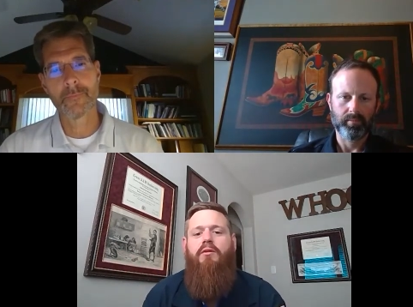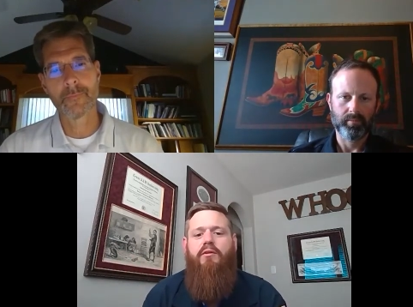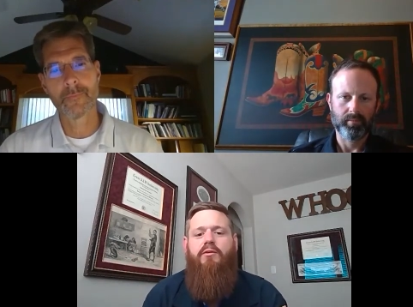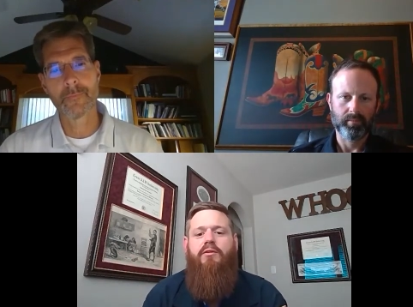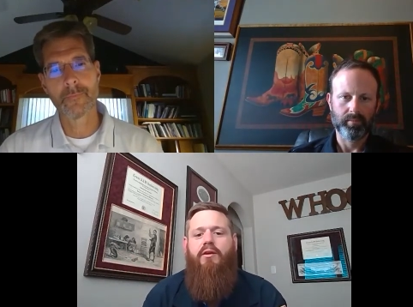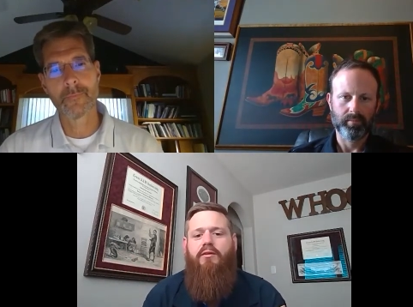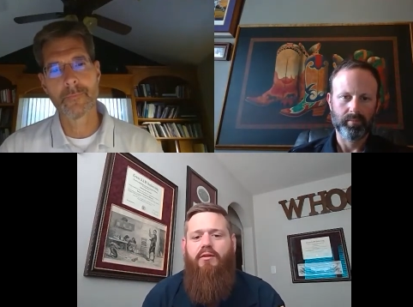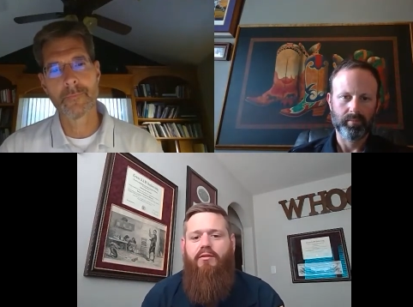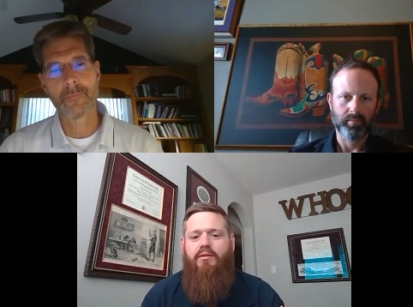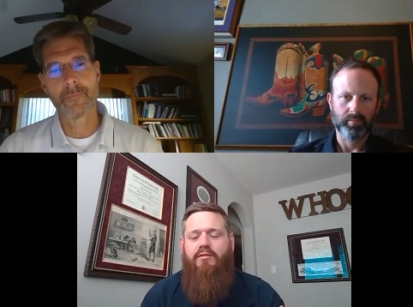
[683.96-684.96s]
Speaker 1: do you think
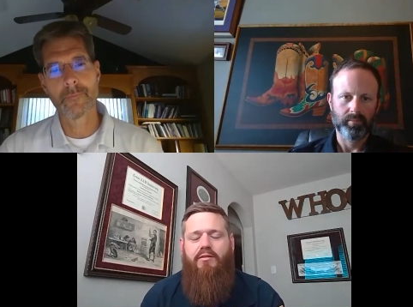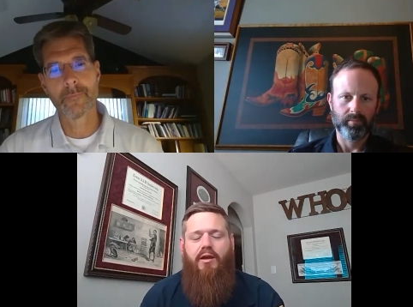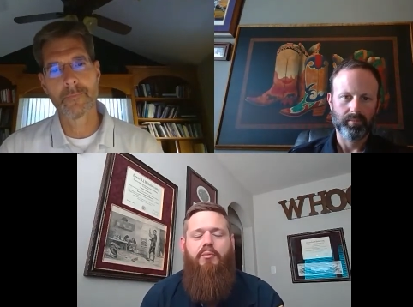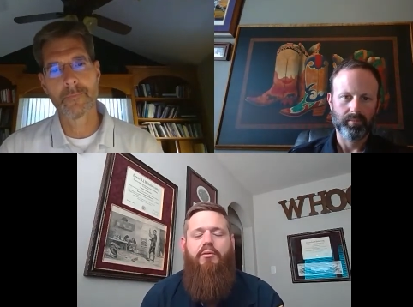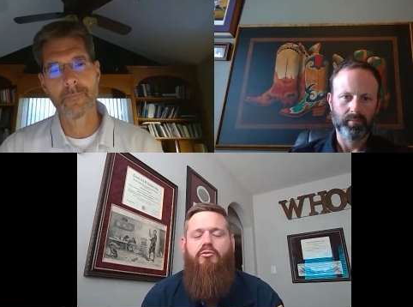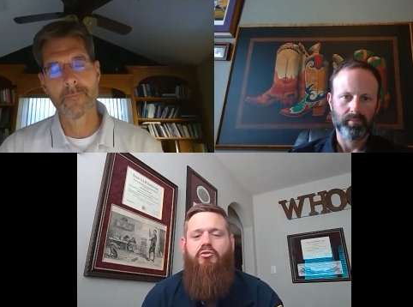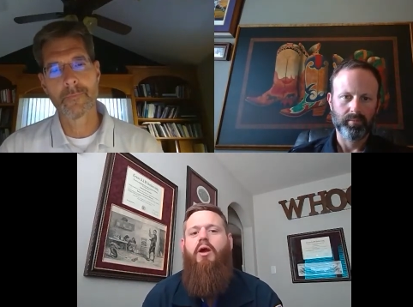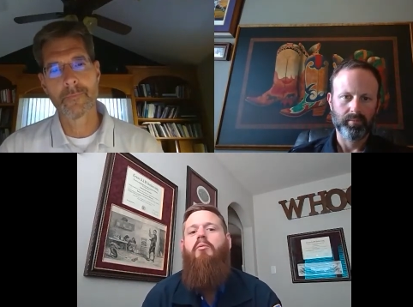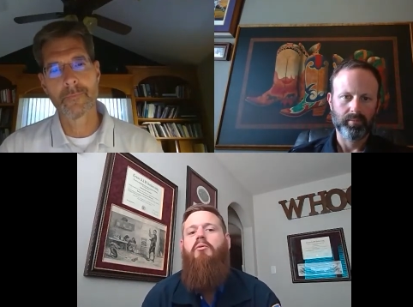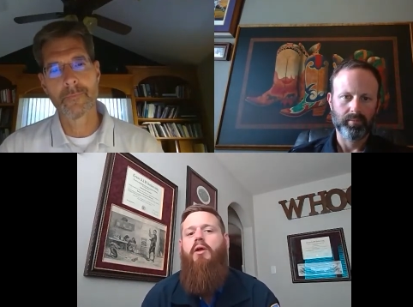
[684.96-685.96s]
that this type of
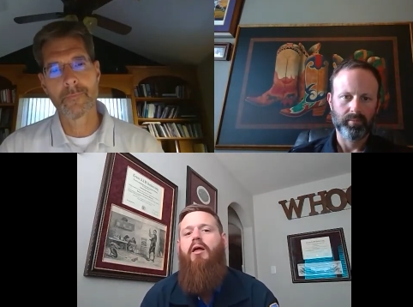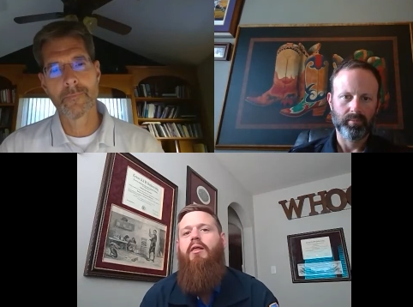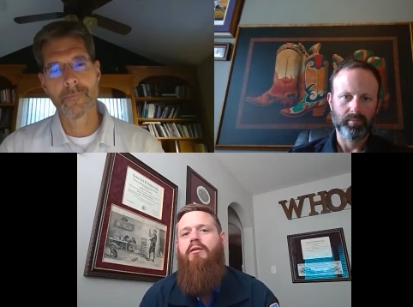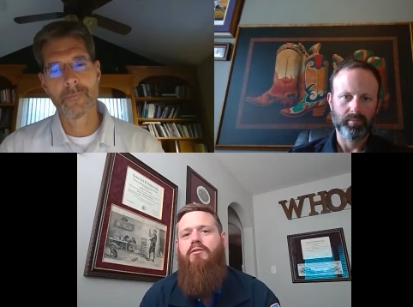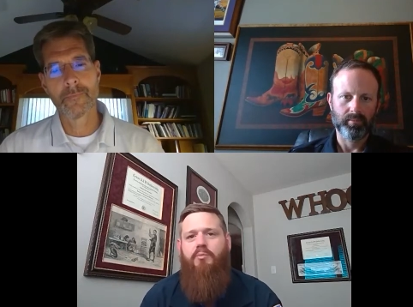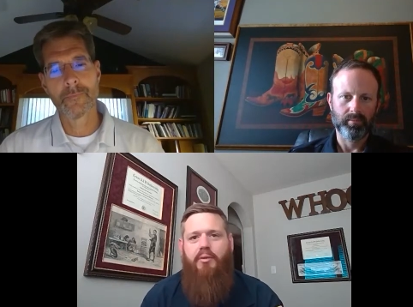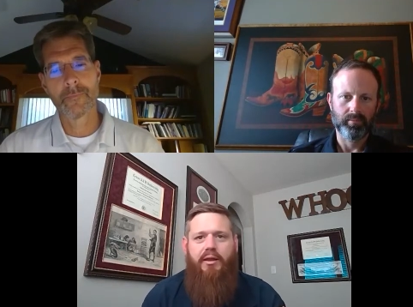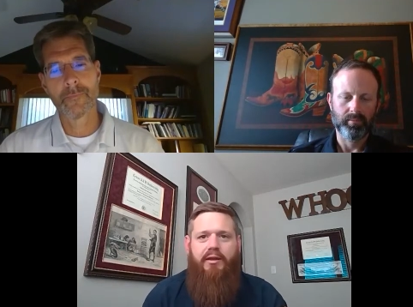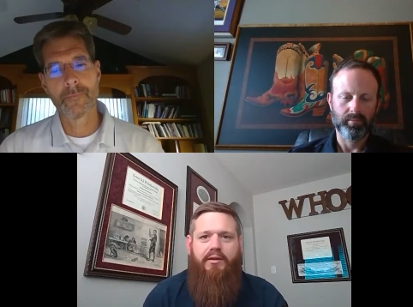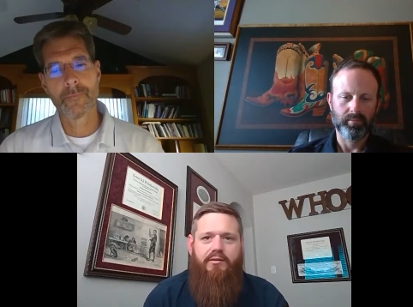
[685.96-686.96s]
tribal knowledge
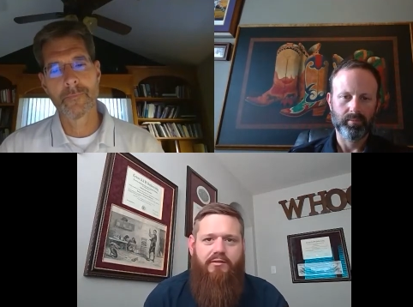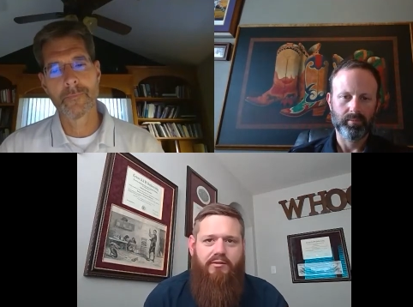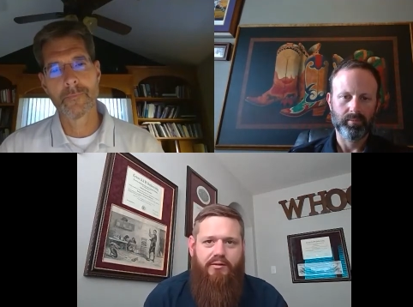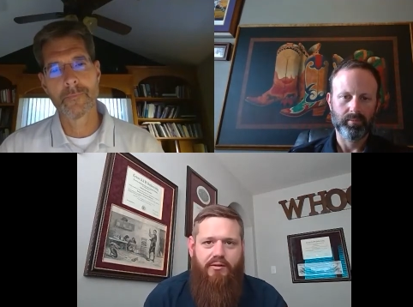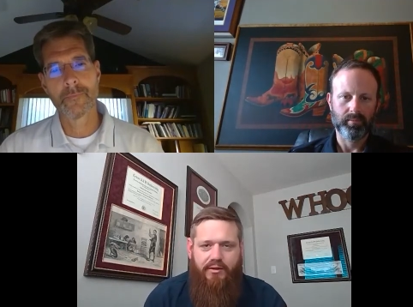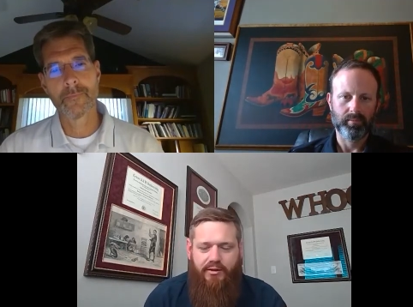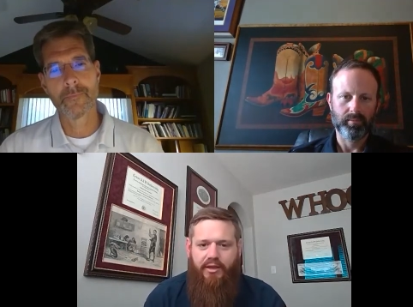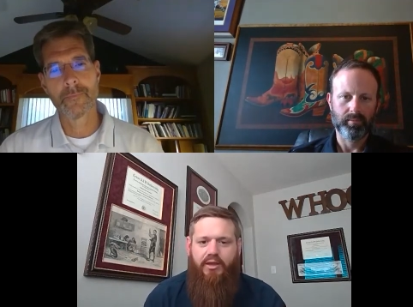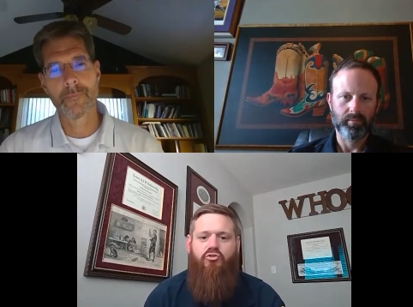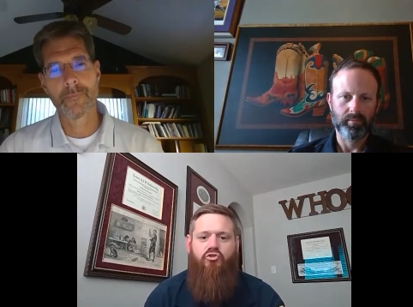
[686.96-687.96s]
plays
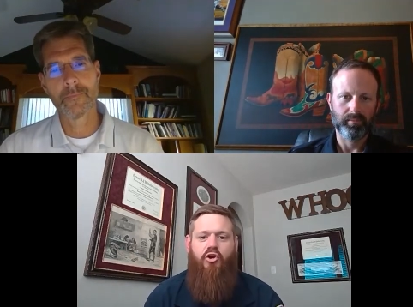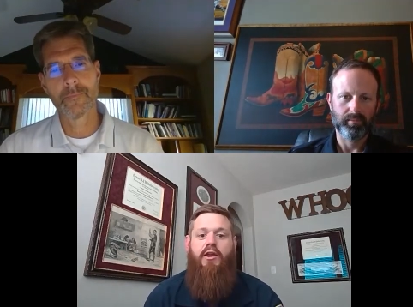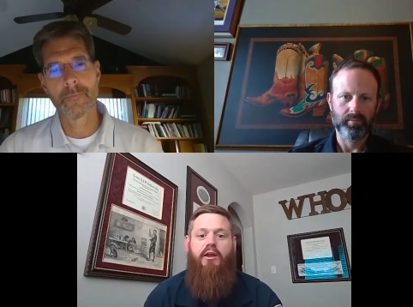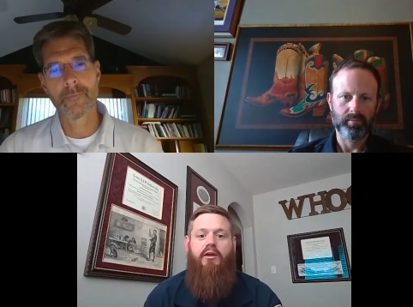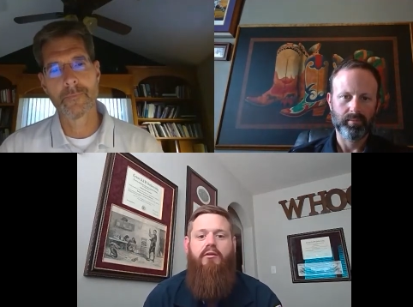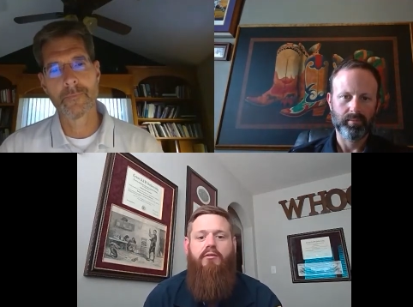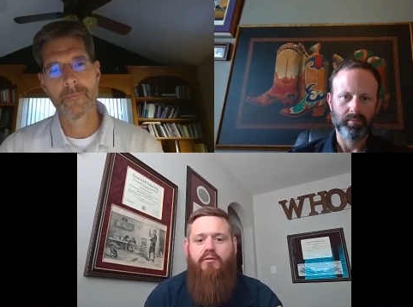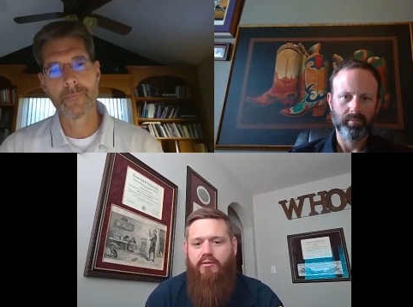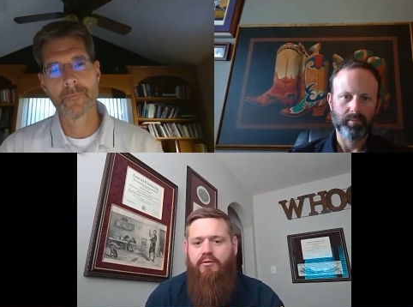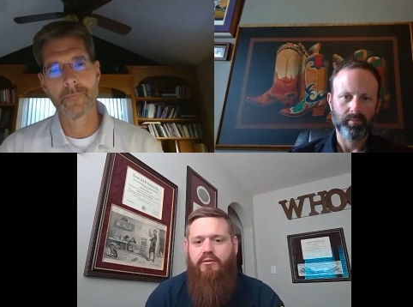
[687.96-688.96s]
in training
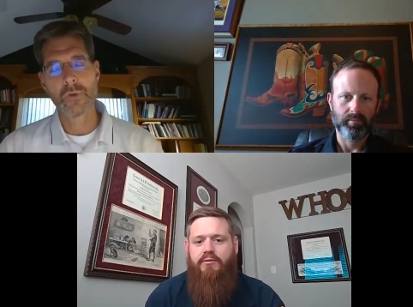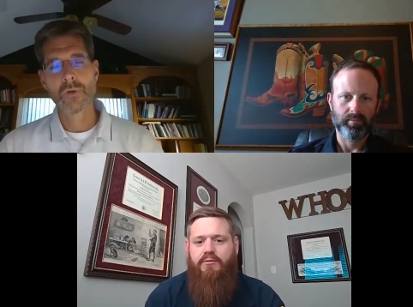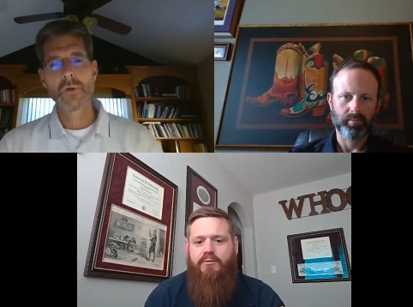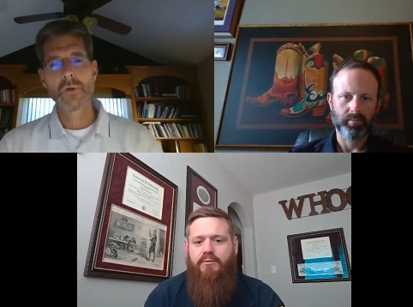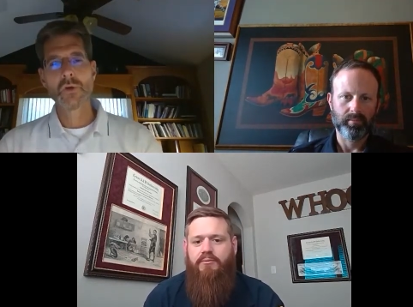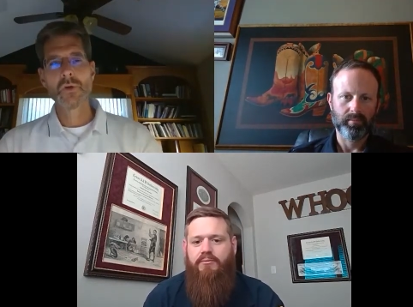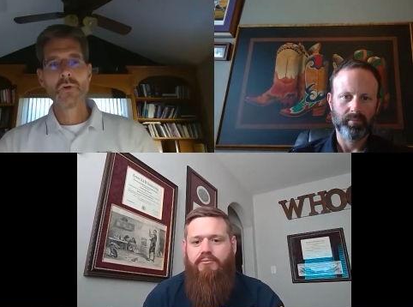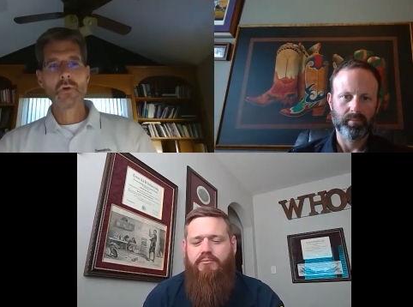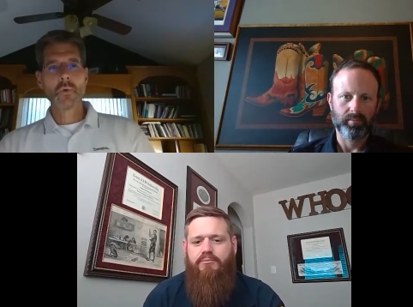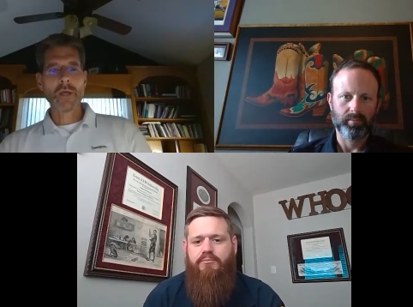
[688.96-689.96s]
Speaker 2: well
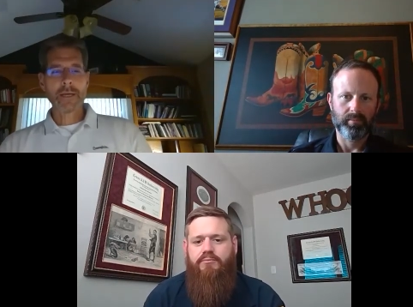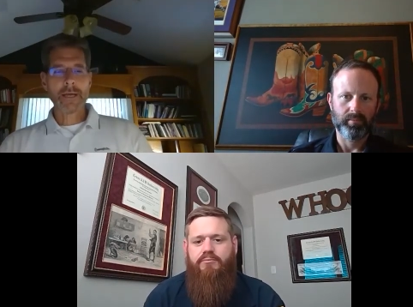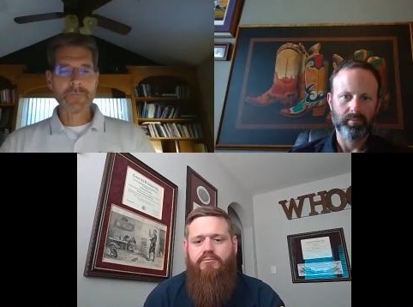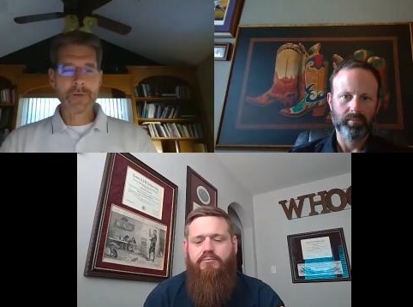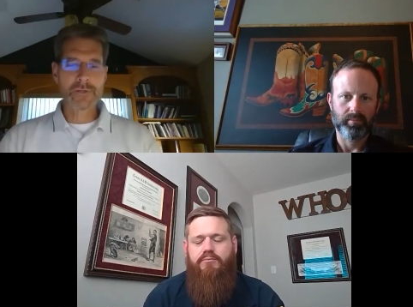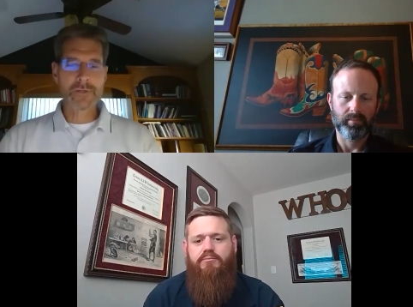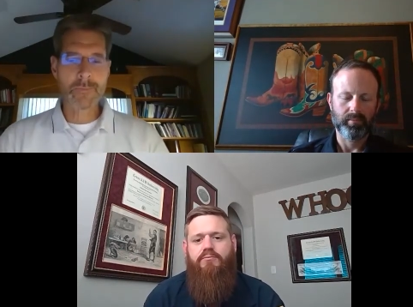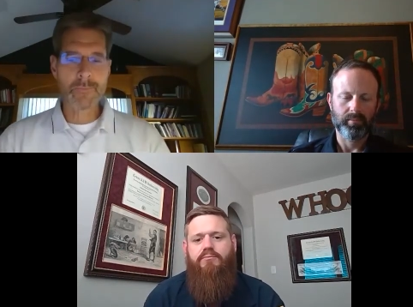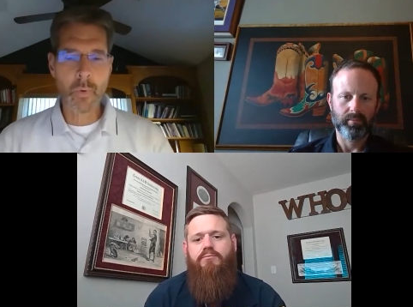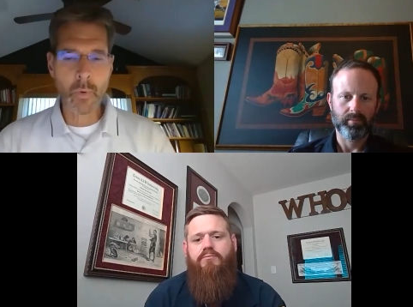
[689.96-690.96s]
i think it's important